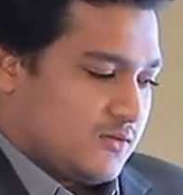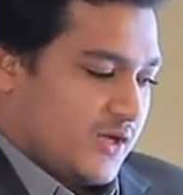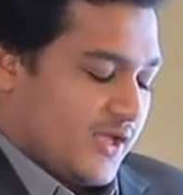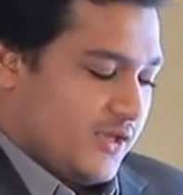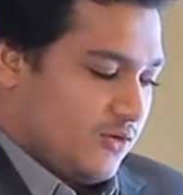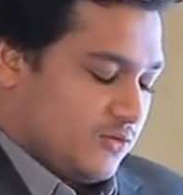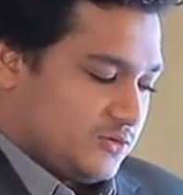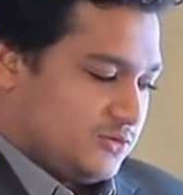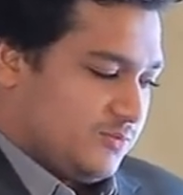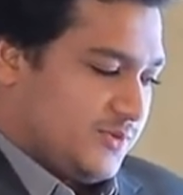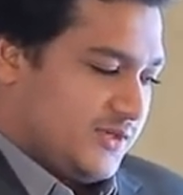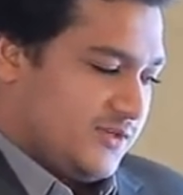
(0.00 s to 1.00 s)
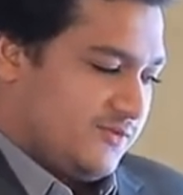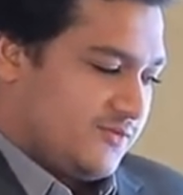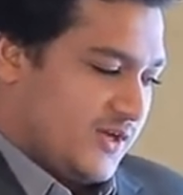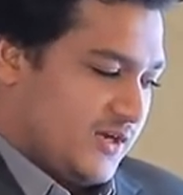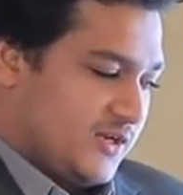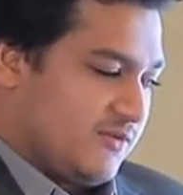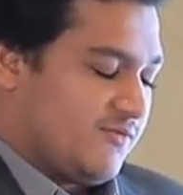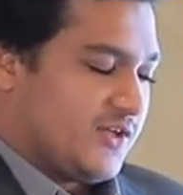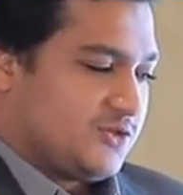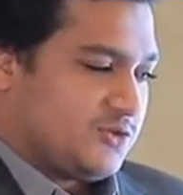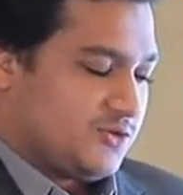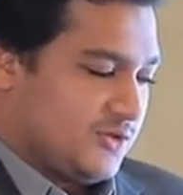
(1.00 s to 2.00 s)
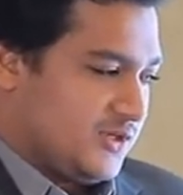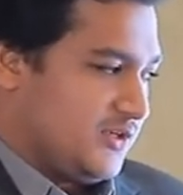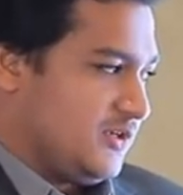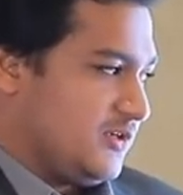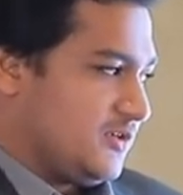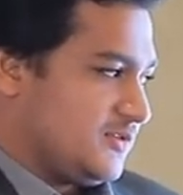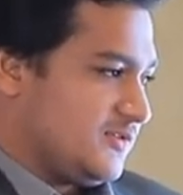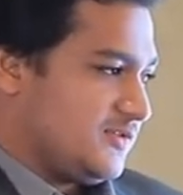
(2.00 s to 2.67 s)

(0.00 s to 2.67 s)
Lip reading: I also believe that eventually